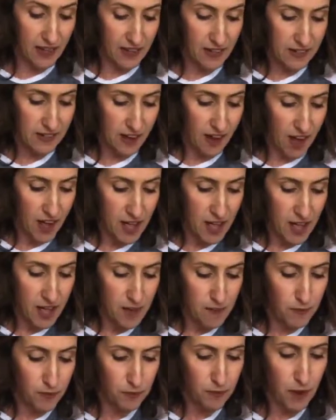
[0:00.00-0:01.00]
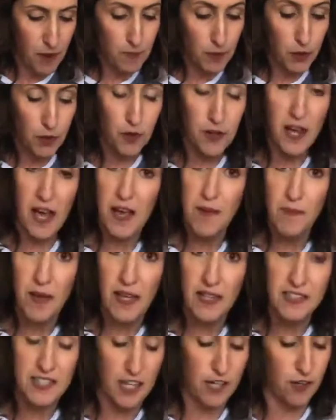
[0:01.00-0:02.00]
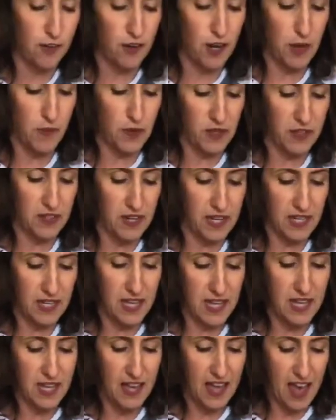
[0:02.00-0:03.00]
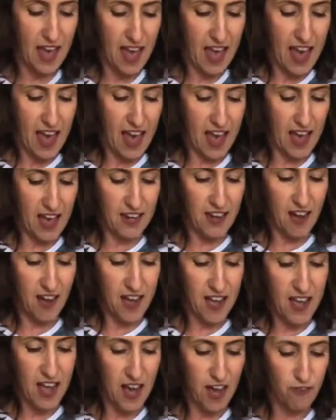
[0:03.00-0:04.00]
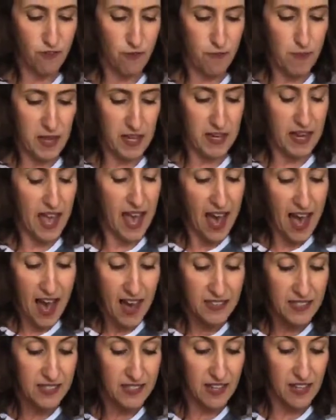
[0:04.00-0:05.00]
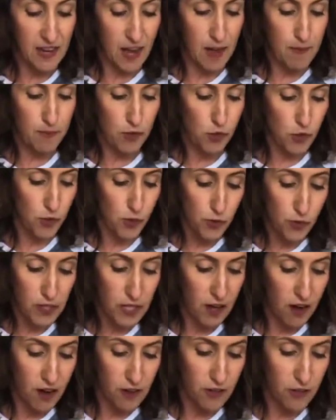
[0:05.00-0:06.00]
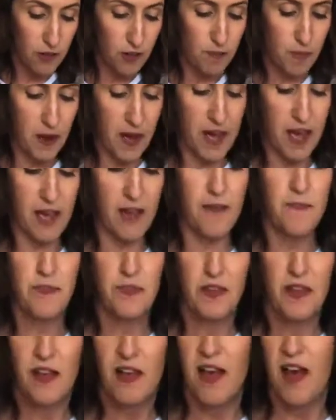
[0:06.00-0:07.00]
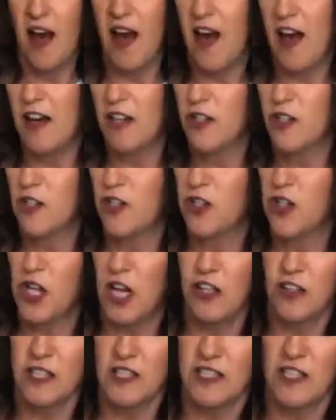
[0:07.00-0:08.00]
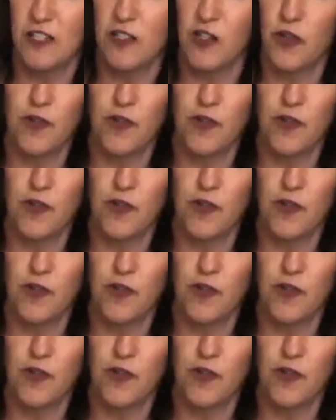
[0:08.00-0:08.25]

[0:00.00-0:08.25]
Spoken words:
and I am from Create, Make, Decorate with Nikki, and I have been asked, and I'm truly honored by Chelsea and